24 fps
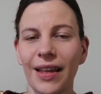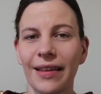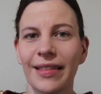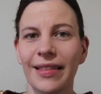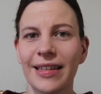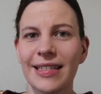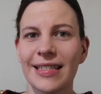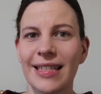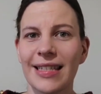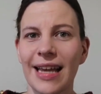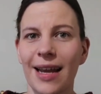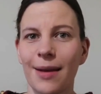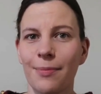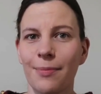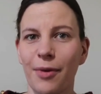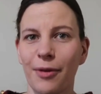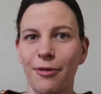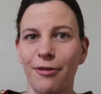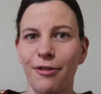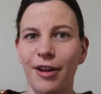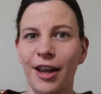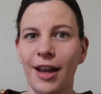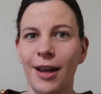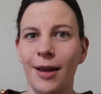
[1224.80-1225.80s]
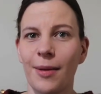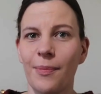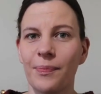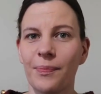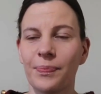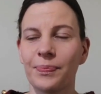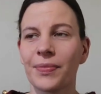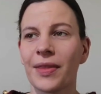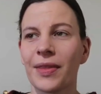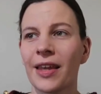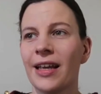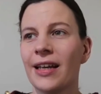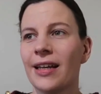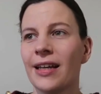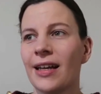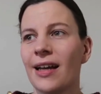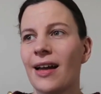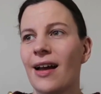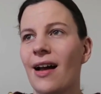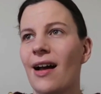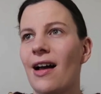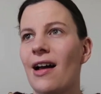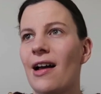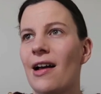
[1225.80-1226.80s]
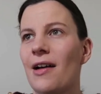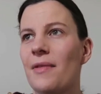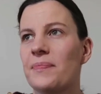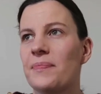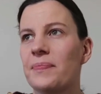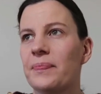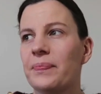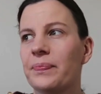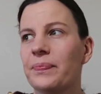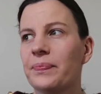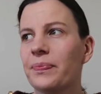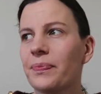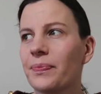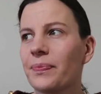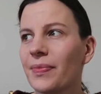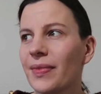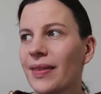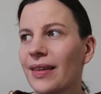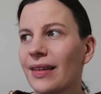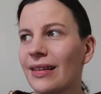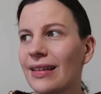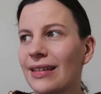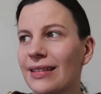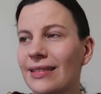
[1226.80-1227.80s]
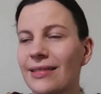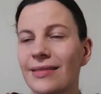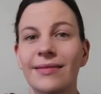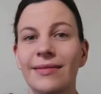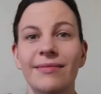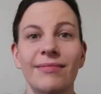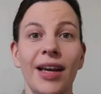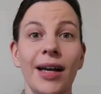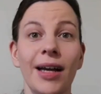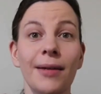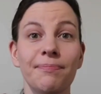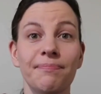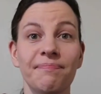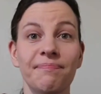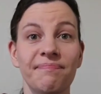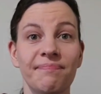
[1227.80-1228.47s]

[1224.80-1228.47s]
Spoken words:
the same for him. Yeah,